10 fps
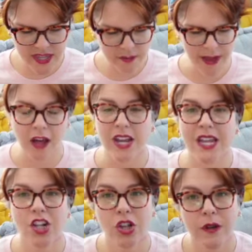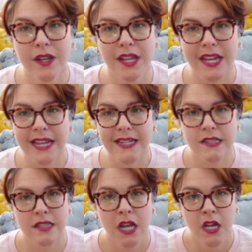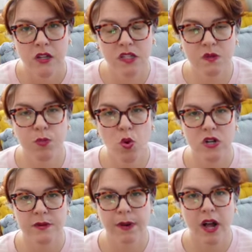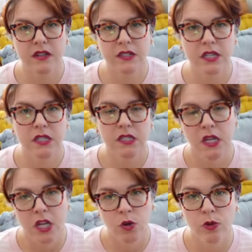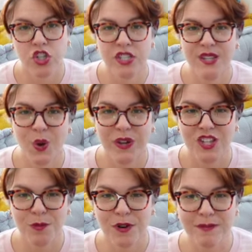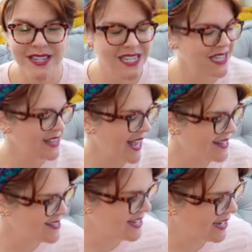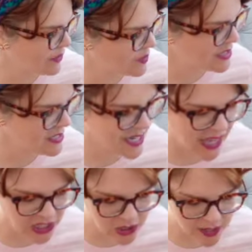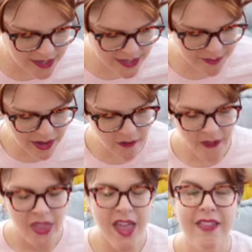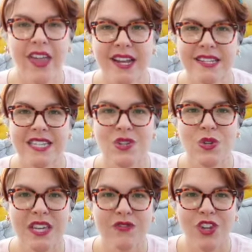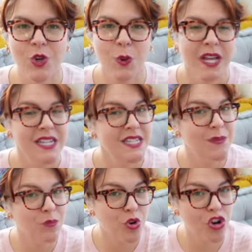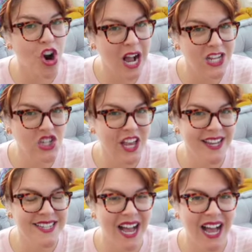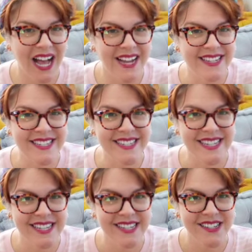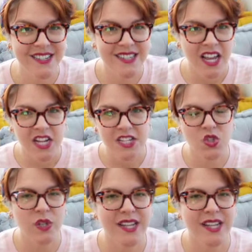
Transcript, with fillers: about it, including its spore deposits, which is going to bring me to the last thing I want to tell you guys about, and that is to give you some project ideas. So